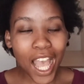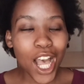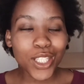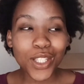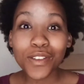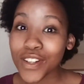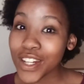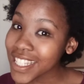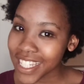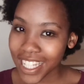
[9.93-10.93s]
So
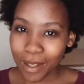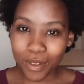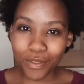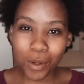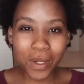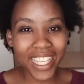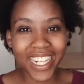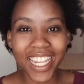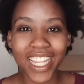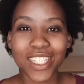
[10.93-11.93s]
firstly, before we get
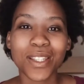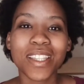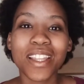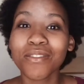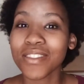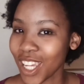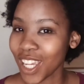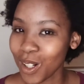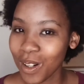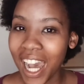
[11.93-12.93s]
into the video,